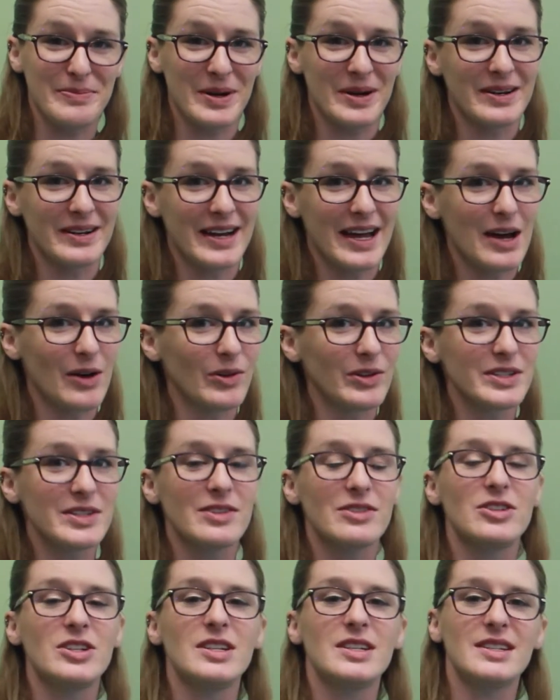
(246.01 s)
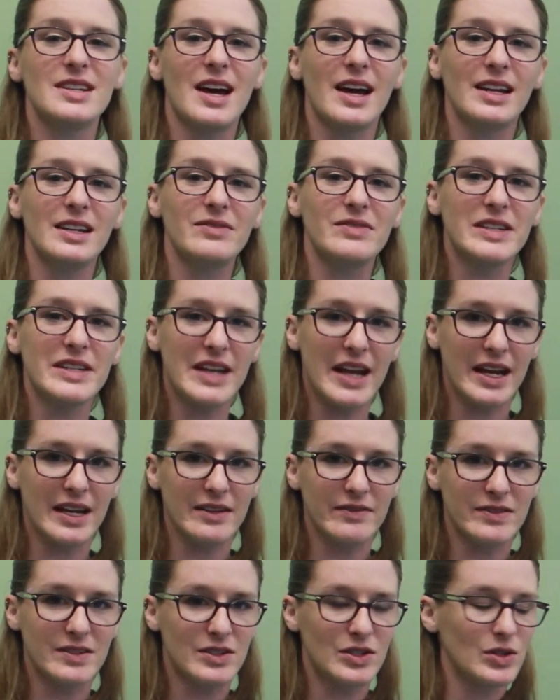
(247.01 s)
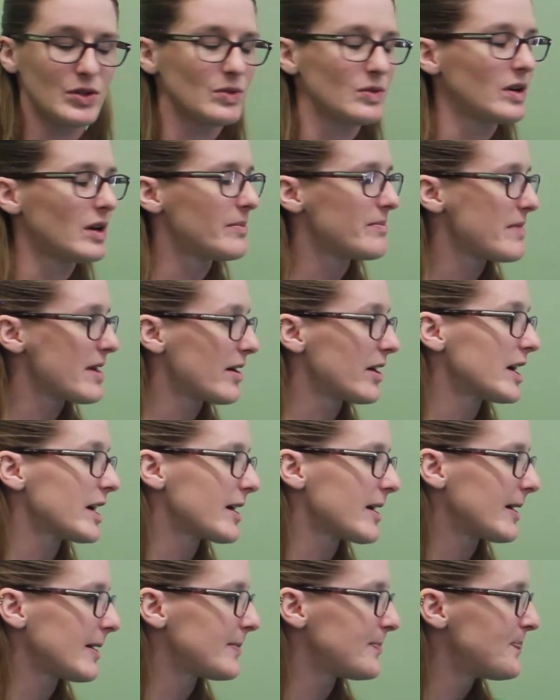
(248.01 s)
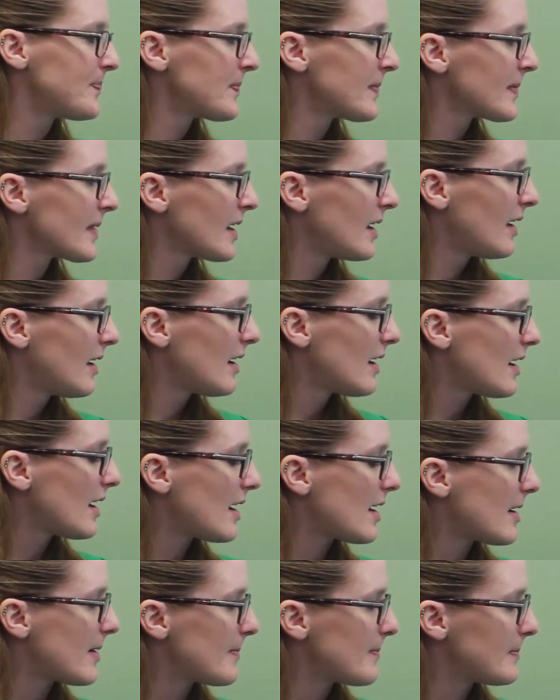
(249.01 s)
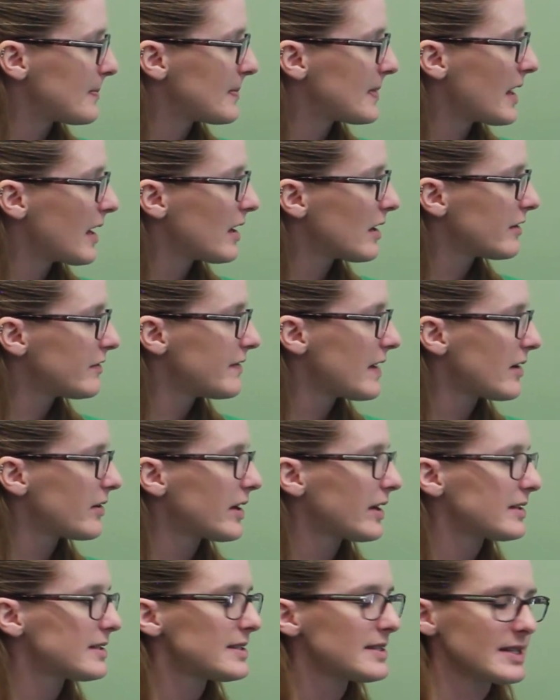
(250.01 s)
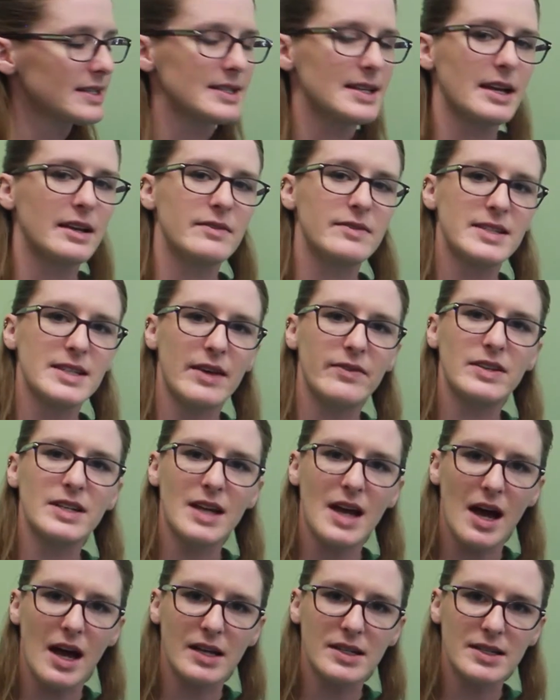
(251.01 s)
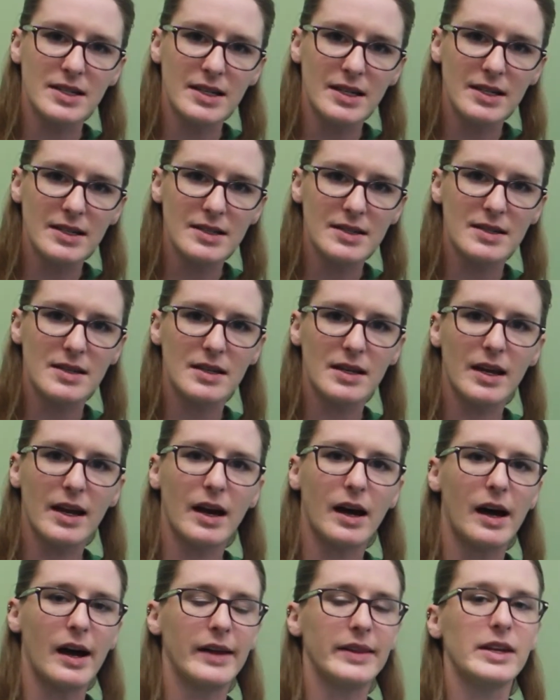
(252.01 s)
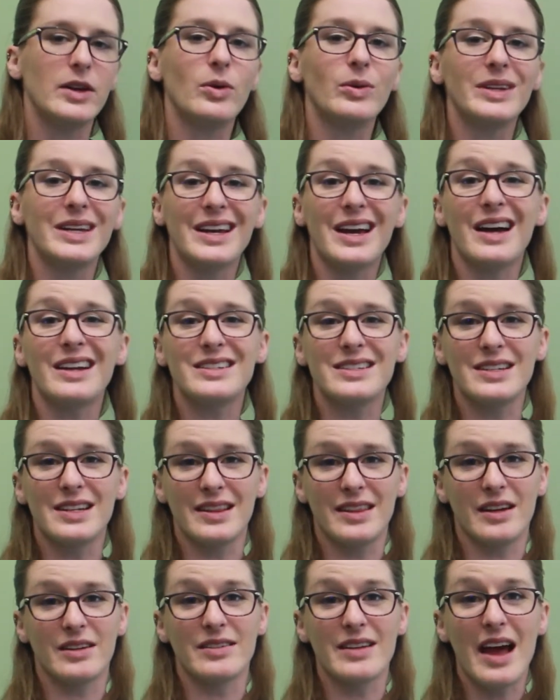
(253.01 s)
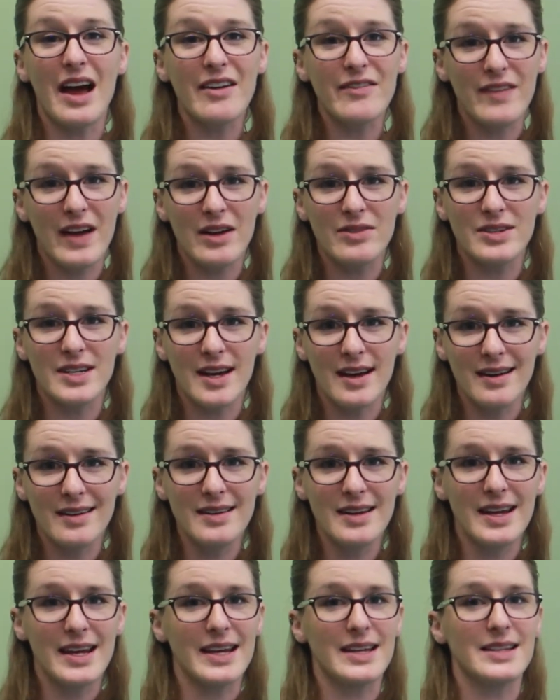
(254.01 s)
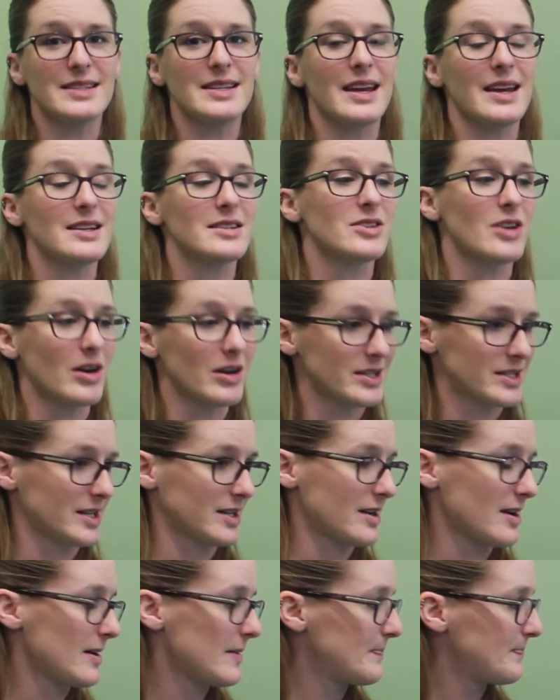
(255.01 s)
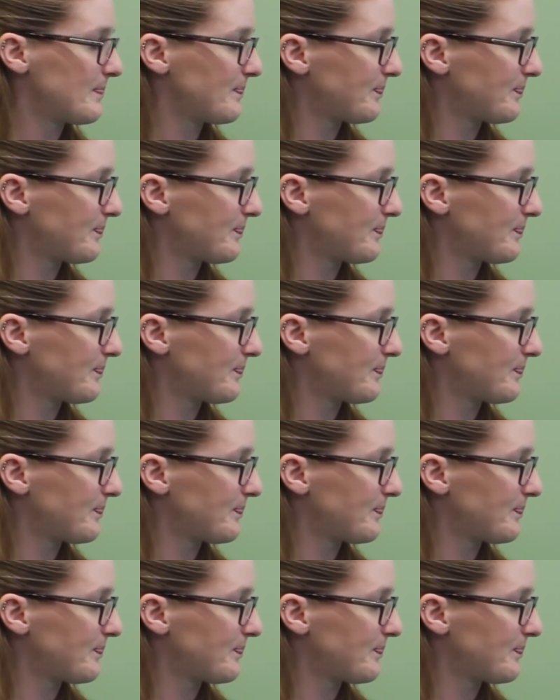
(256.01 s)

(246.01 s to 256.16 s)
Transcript: barn owl, so she's not even native to America. They are found on 6 out of 7 continents. The only continent they're not found on is Antarctica.